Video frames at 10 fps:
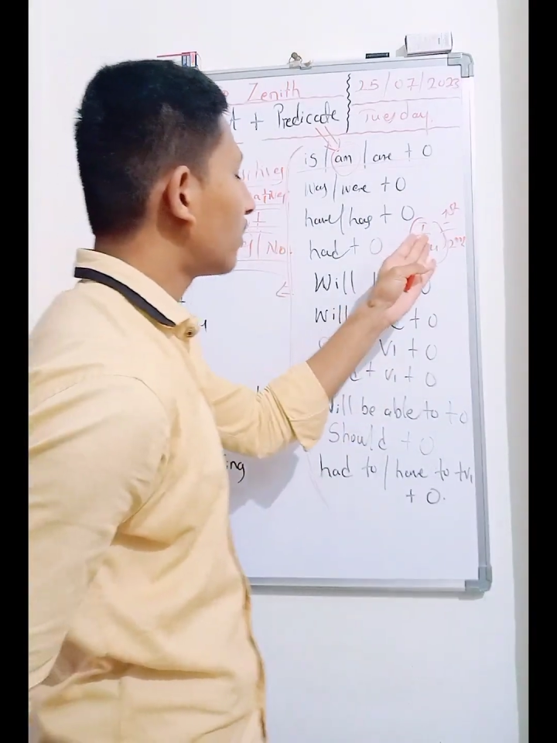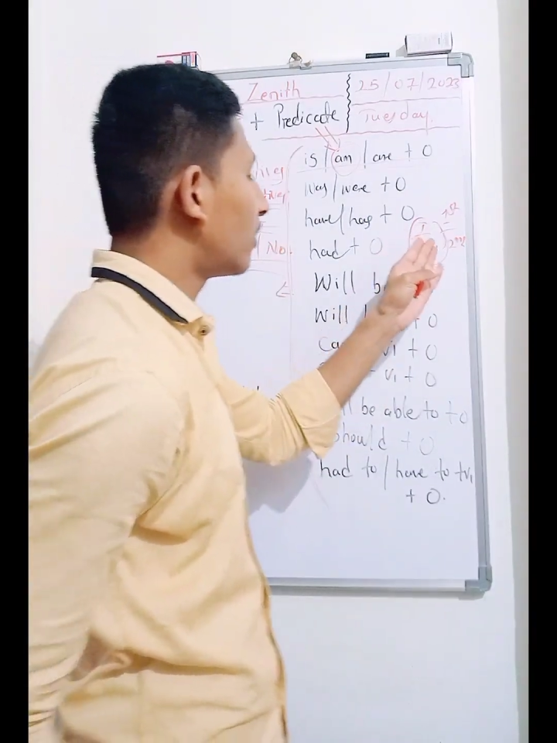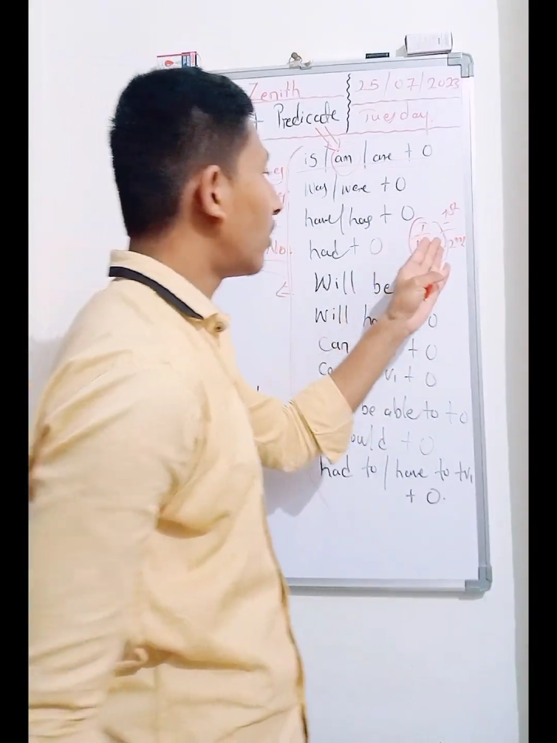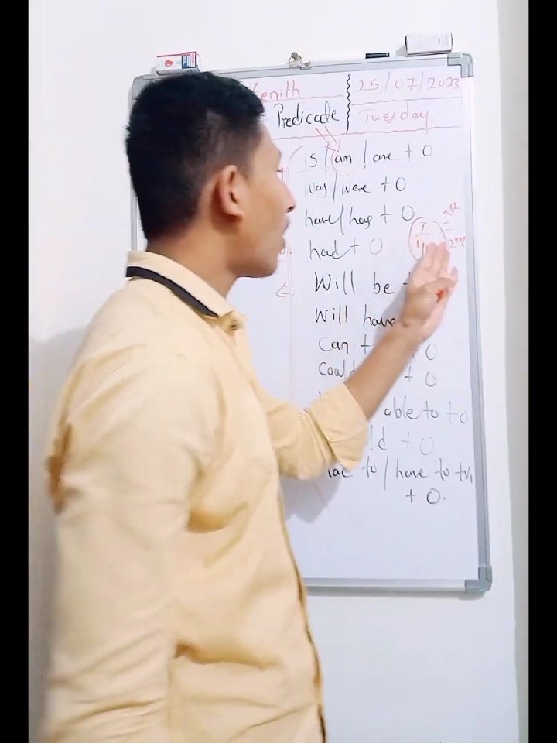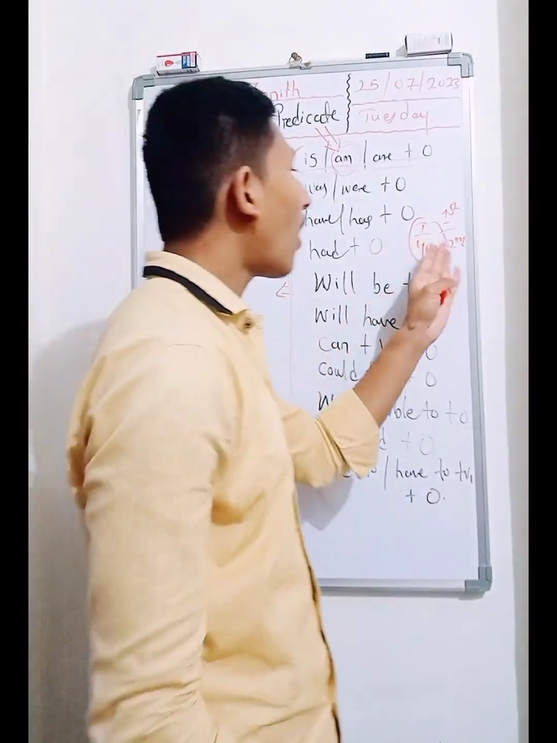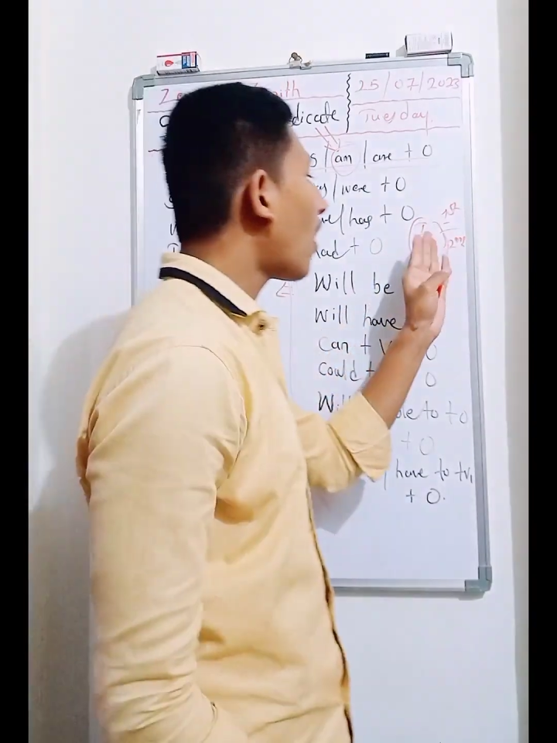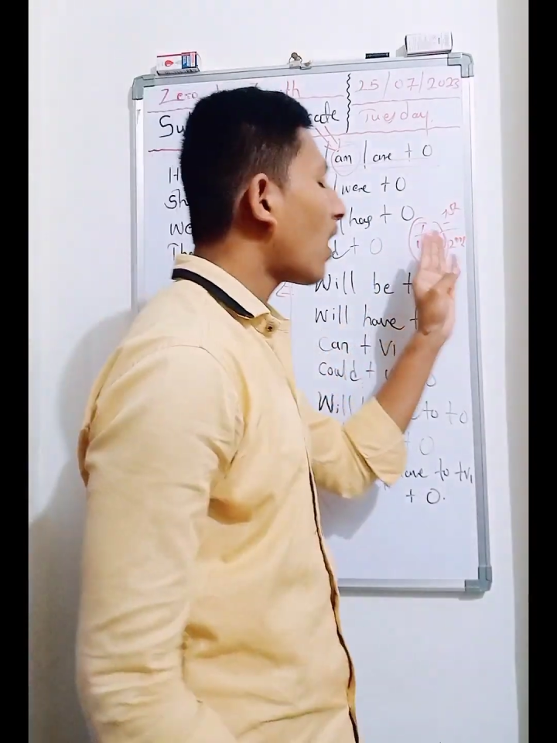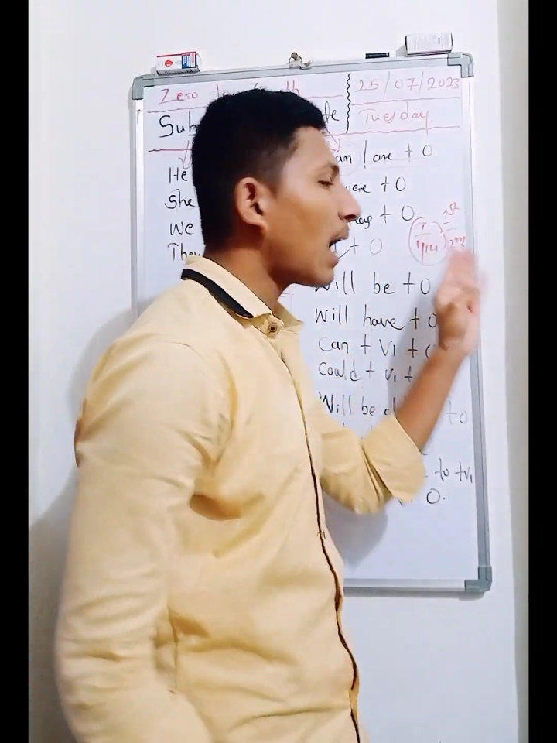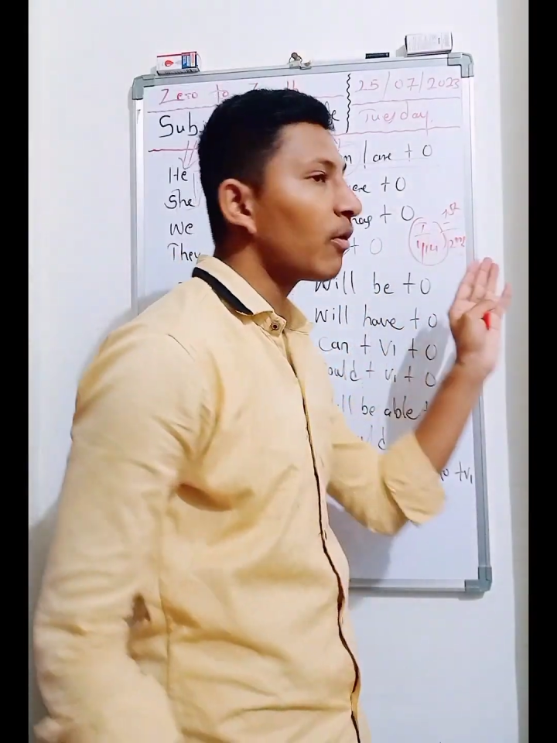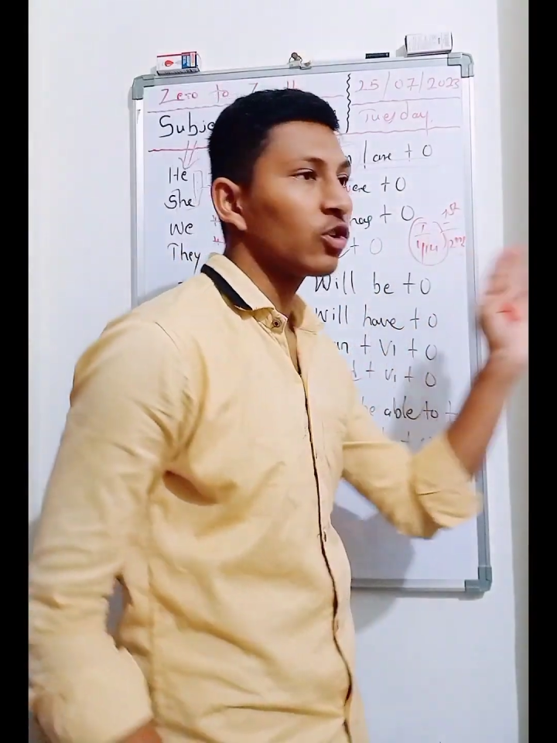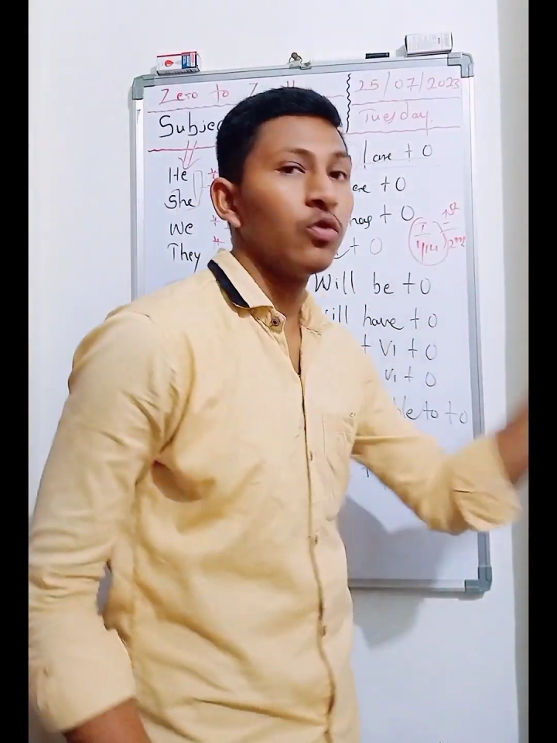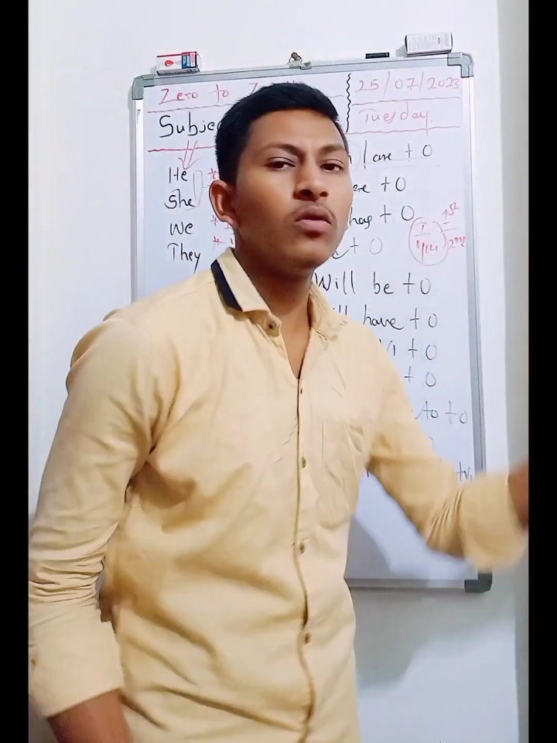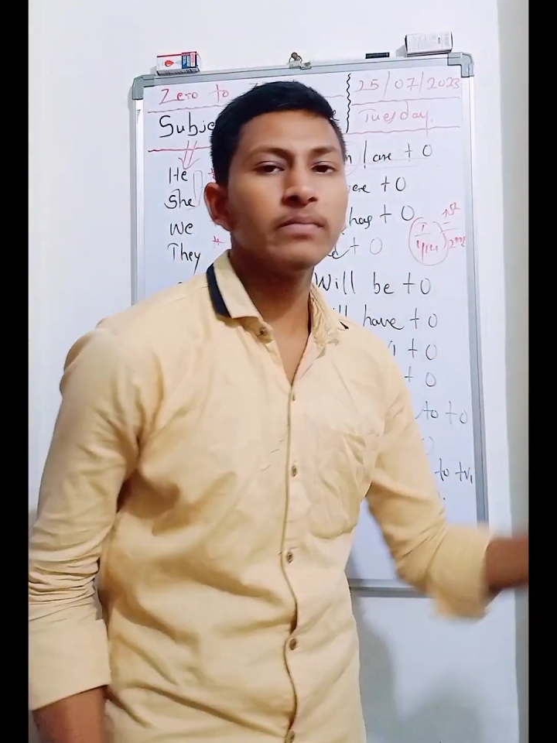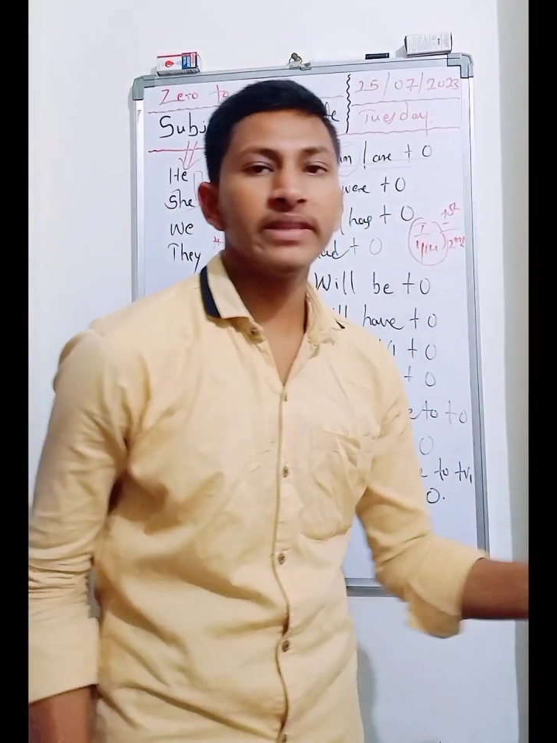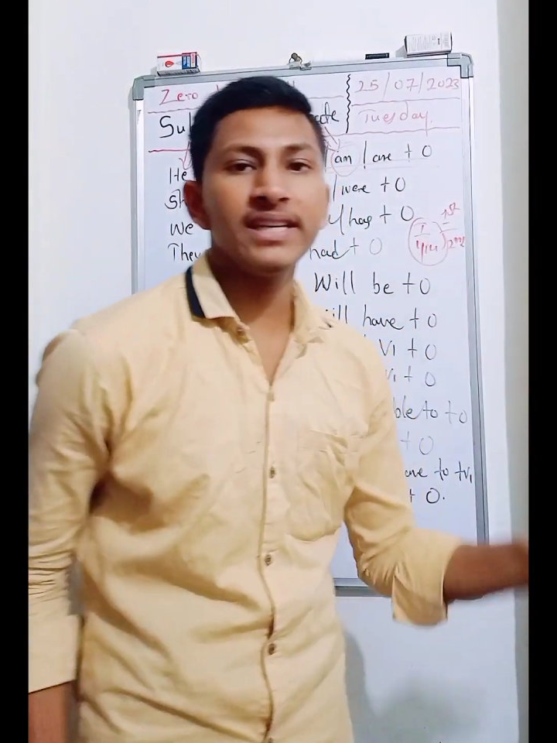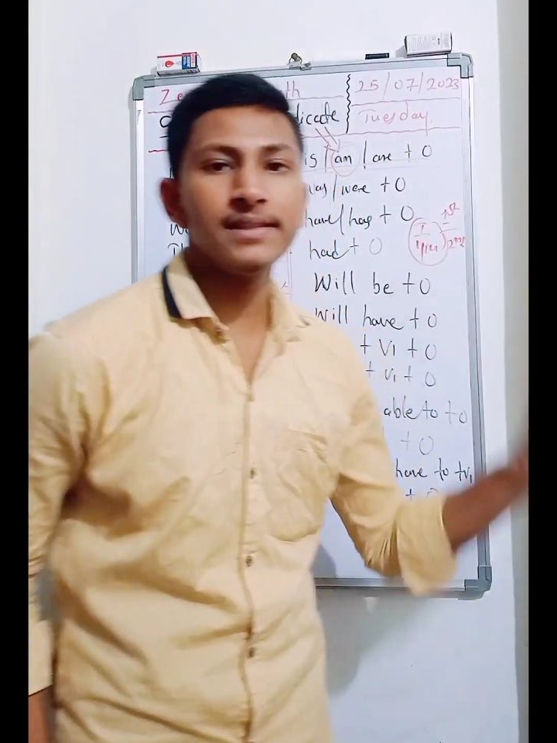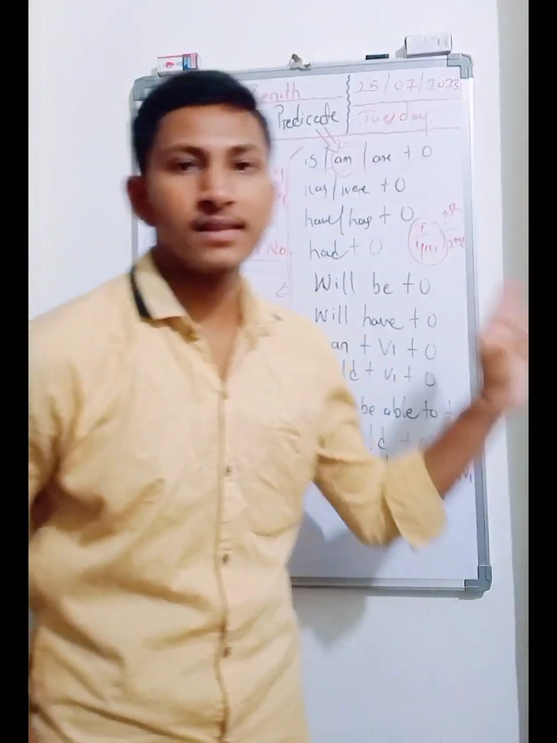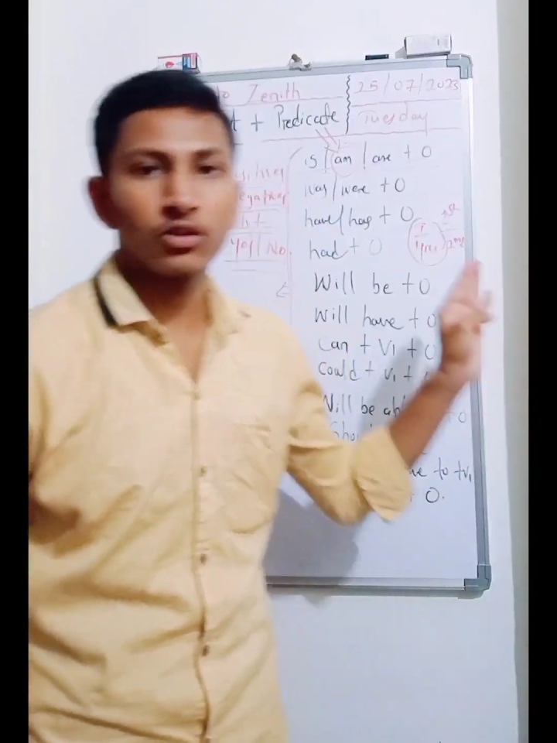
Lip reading: about whom these